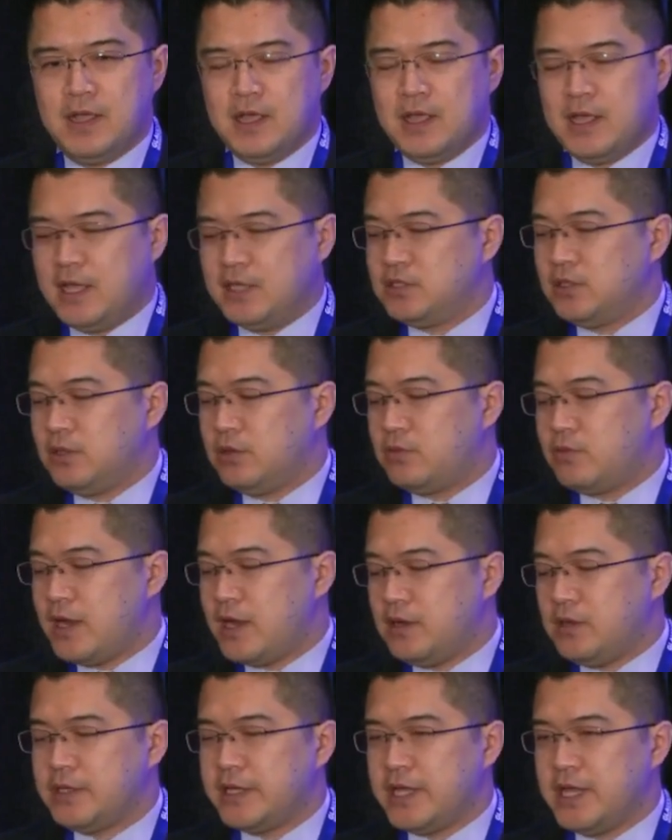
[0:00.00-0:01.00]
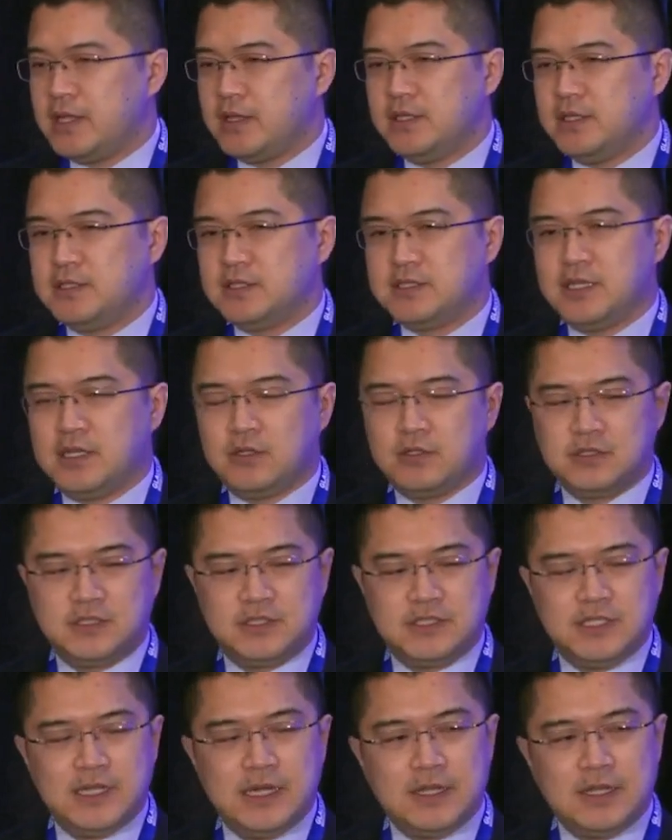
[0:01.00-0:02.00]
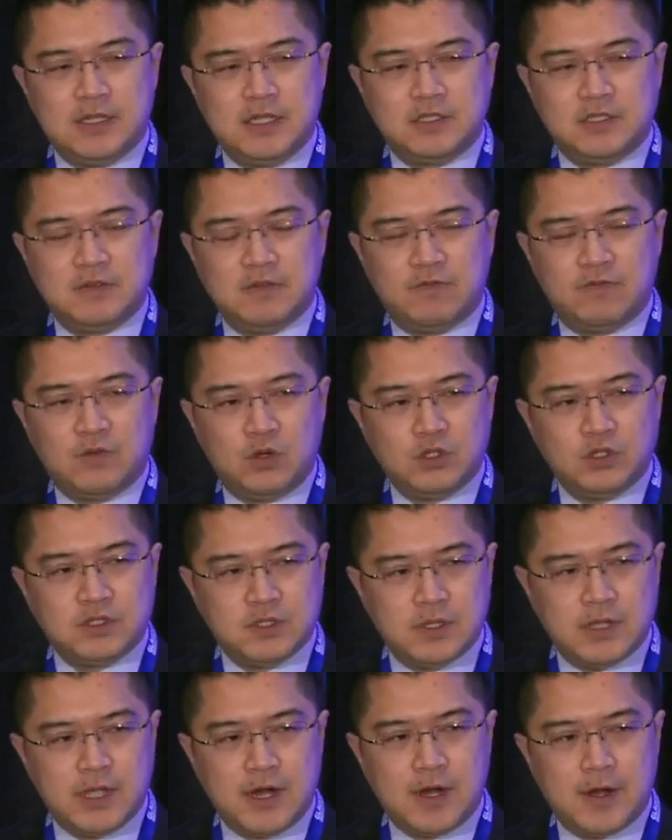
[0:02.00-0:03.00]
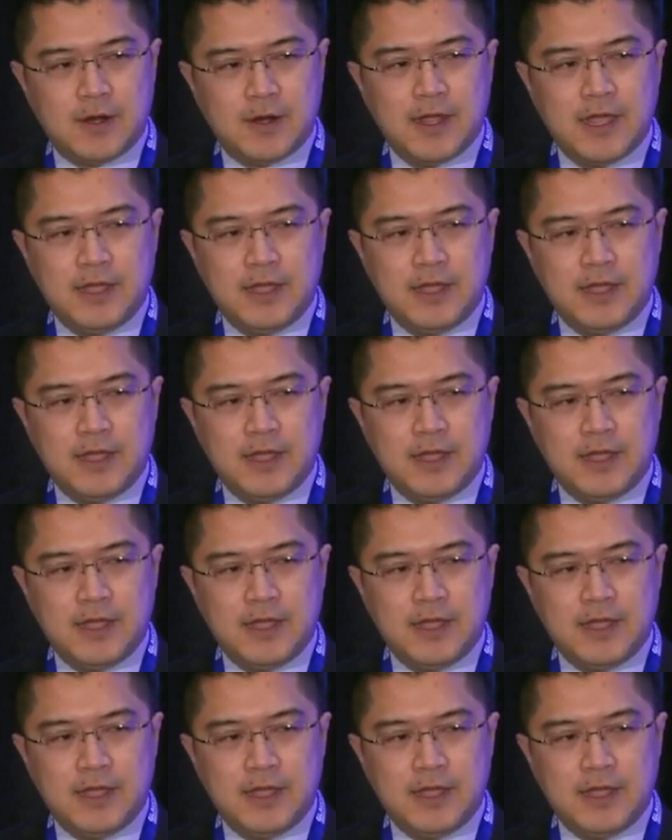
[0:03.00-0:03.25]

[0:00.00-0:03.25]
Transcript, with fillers: And so the retinal ganglion cells sit at this first layer,